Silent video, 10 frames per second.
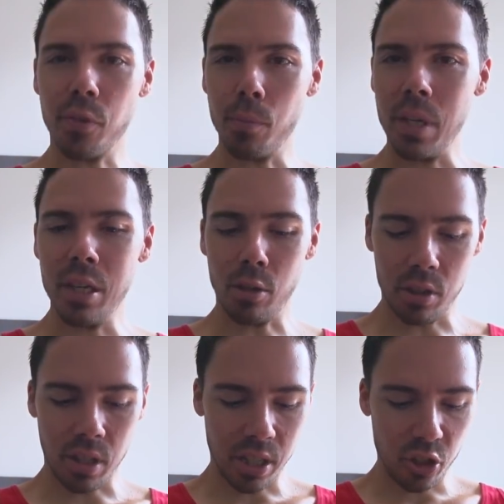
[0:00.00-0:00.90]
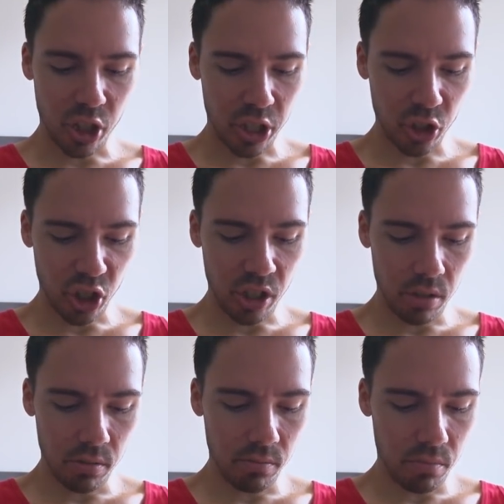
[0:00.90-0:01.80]
for me are
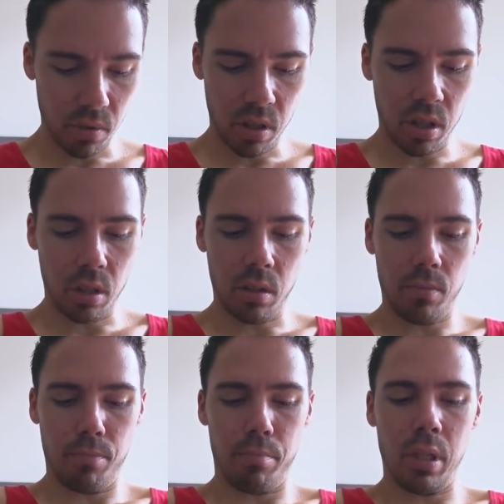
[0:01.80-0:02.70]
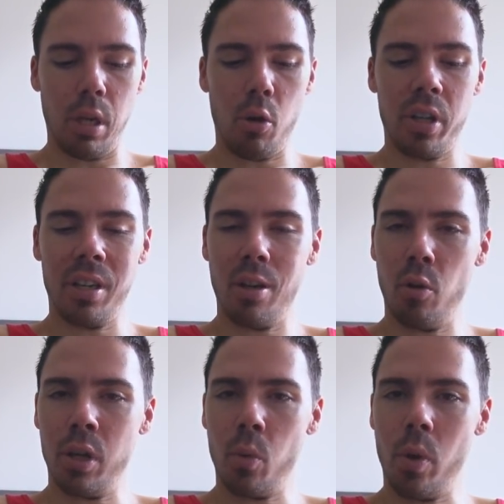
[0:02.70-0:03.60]
digestion, the bloating
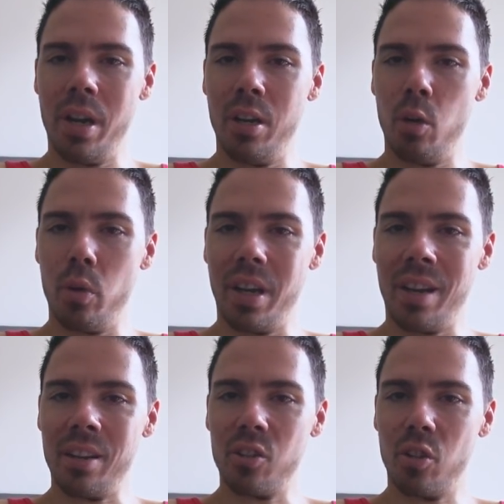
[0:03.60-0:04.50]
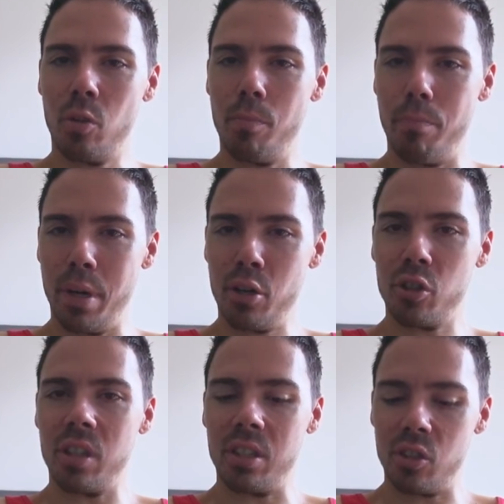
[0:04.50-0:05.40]
going away, no gas, no
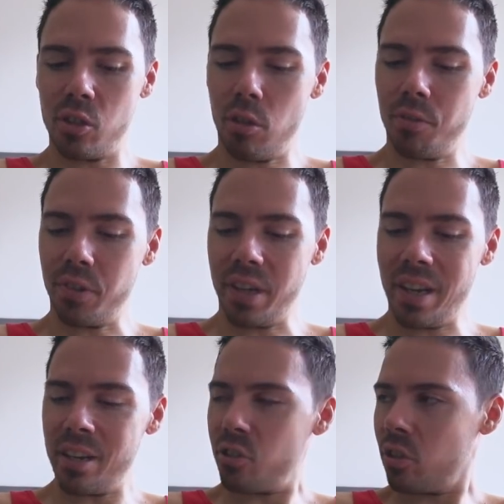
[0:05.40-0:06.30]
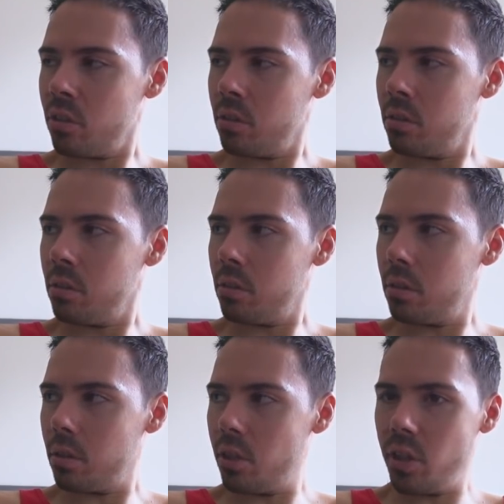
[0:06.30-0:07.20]
embarrassing sulfur gas
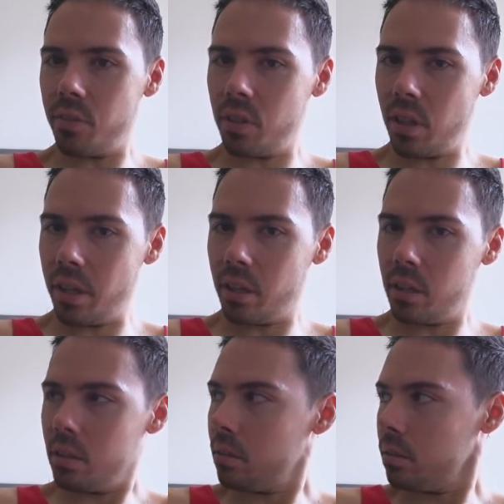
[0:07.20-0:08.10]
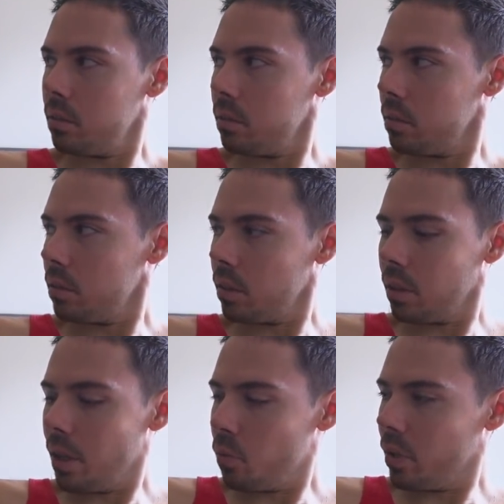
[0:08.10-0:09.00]
that you have to like
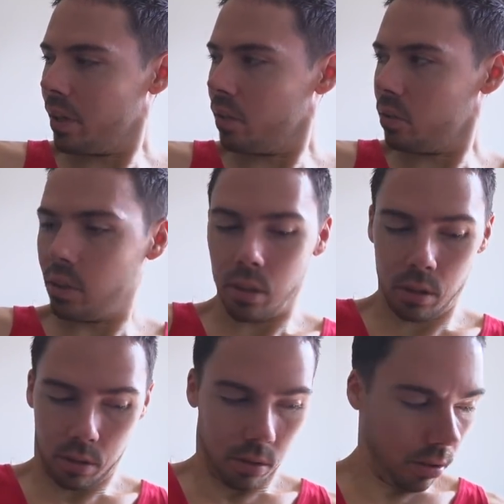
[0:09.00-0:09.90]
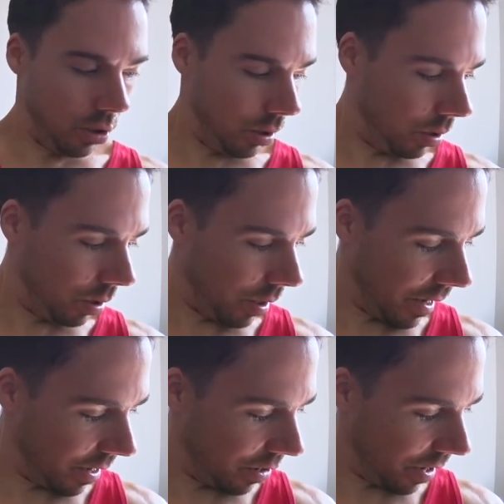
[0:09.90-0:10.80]
let one out and then
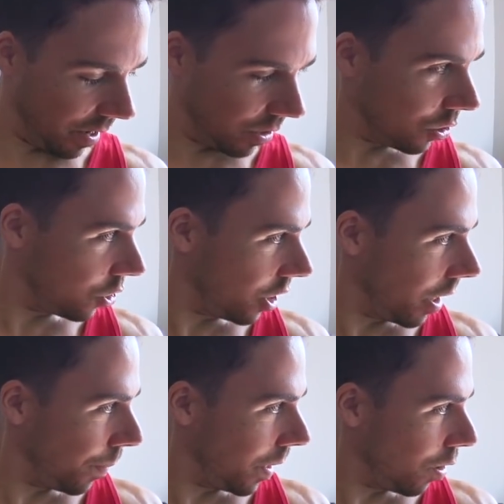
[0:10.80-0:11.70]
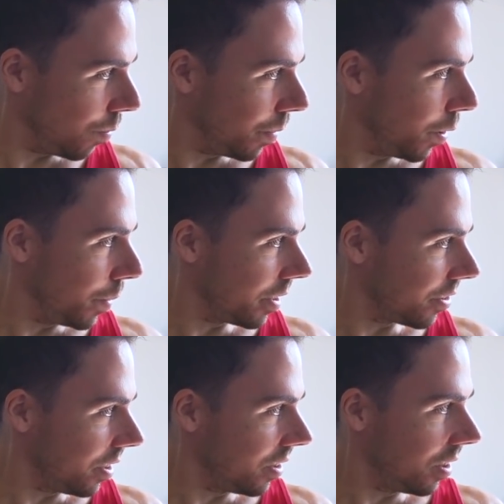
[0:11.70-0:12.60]
hang your head in shame and hope nobody
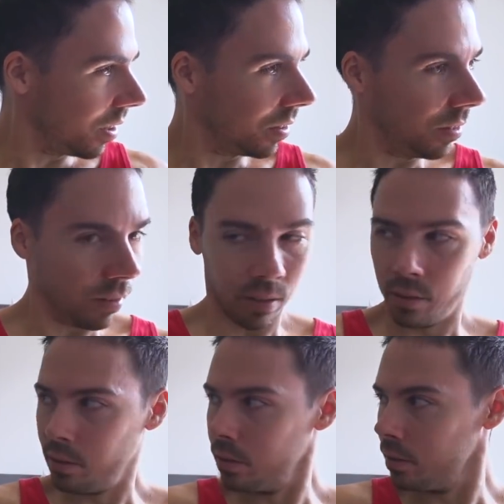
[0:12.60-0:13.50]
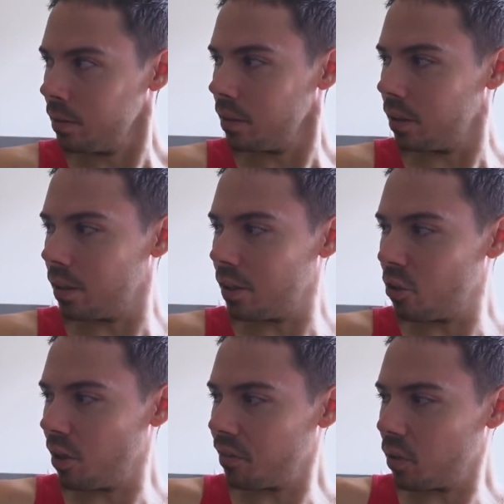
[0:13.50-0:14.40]
sees you. And then
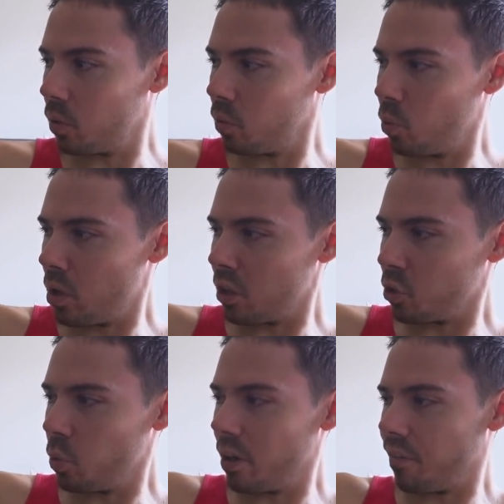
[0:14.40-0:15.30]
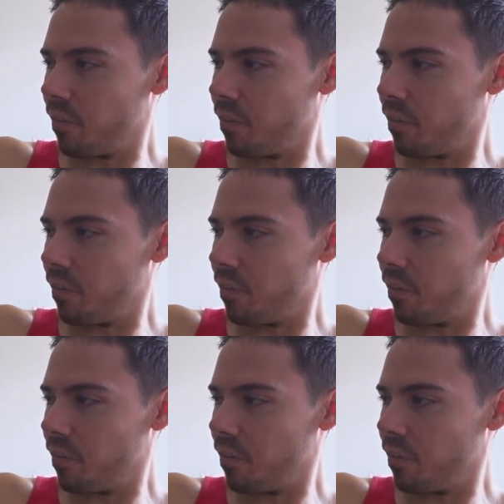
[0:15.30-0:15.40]
you have to watch where